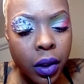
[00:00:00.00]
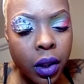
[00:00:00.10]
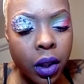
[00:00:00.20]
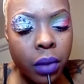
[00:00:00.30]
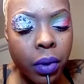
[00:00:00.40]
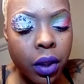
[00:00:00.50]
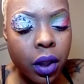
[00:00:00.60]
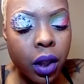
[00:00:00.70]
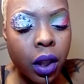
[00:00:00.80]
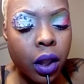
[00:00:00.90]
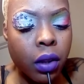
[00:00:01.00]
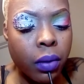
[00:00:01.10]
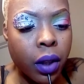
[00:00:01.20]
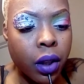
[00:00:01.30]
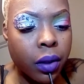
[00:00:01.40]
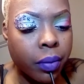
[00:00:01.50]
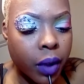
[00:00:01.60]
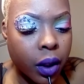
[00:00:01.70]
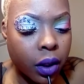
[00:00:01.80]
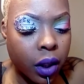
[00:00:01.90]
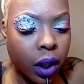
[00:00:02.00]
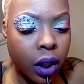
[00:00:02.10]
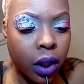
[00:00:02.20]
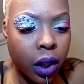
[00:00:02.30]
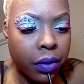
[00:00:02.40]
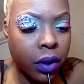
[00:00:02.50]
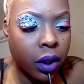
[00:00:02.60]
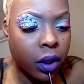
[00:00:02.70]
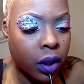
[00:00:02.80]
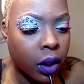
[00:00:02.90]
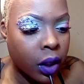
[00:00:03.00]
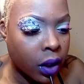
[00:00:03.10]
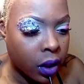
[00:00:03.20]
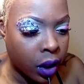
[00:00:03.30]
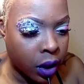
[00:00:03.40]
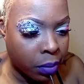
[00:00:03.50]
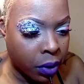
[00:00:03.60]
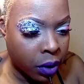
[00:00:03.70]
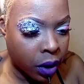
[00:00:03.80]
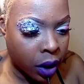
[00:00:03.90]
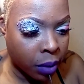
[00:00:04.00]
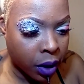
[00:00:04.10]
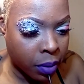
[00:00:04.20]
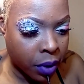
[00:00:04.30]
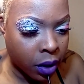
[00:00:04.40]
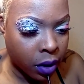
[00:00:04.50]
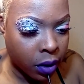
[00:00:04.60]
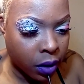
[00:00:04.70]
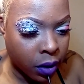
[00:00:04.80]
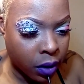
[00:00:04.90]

Because the worst thing, you know what? I ain't got time for this. See, this is the bullshit I can tell.